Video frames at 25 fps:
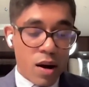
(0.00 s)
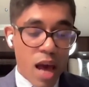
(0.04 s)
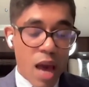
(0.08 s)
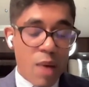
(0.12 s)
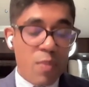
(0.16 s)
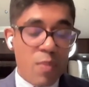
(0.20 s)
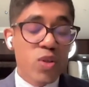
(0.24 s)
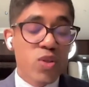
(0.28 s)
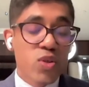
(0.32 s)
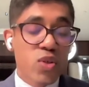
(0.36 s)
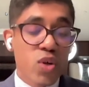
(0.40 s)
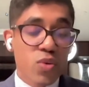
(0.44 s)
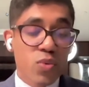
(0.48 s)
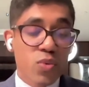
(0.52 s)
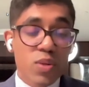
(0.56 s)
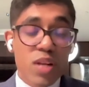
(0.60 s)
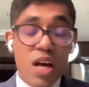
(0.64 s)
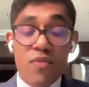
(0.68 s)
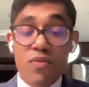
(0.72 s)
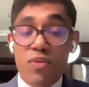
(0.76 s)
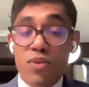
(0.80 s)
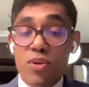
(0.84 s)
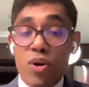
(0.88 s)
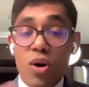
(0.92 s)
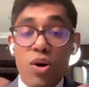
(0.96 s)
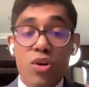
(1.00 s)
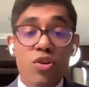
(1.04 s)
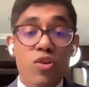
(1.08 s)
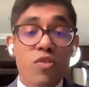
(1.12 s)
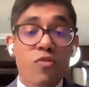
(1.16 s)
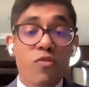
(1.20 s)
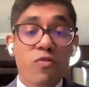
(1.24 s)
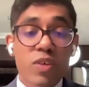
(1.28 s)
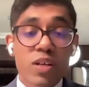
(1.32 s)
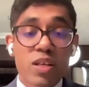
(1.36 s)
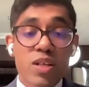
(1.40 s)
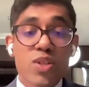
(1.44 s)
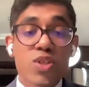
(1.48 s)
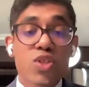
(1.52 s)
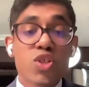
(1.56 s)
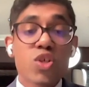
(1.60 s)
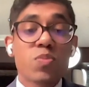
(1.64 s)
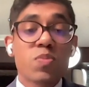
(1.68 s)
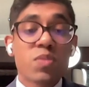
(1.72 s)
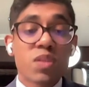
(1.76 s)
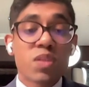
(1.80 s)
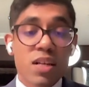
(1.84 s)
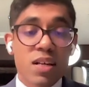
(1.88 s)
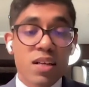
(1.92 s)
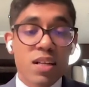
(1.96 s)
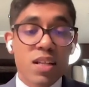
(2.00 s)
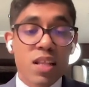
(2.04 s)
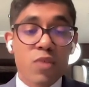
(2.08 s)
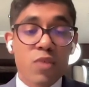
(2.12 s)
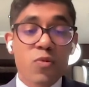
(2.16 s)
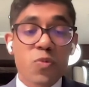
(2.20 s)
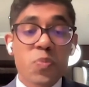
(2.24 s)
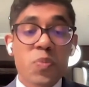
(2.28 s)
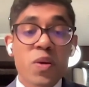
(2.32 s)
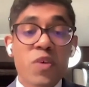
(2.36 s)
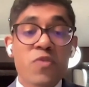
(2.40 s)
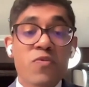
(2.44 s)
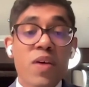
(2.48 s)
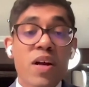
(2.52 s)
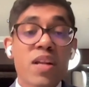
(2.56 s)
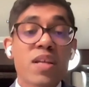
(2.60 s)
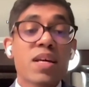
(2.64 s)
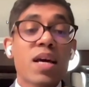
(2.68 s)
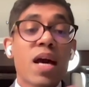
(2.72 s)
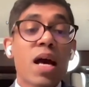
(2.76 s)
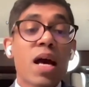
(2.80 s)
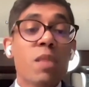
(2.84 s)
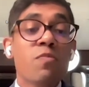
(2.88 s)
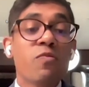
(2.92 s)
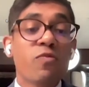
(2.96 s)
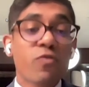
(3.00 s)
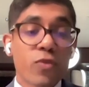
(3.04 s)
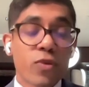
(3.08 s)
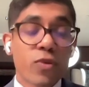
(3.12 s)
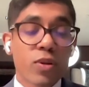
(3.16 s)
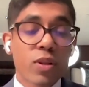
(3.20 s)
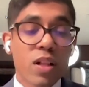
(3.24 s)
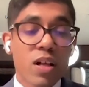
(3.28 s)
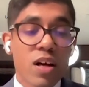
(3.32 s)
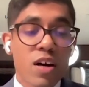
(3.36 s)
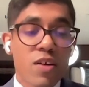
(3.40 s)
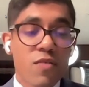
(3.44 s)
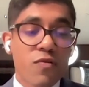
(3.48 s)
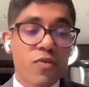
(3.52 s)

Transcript: Amazon would have a lot of consumer data that would be very helpful,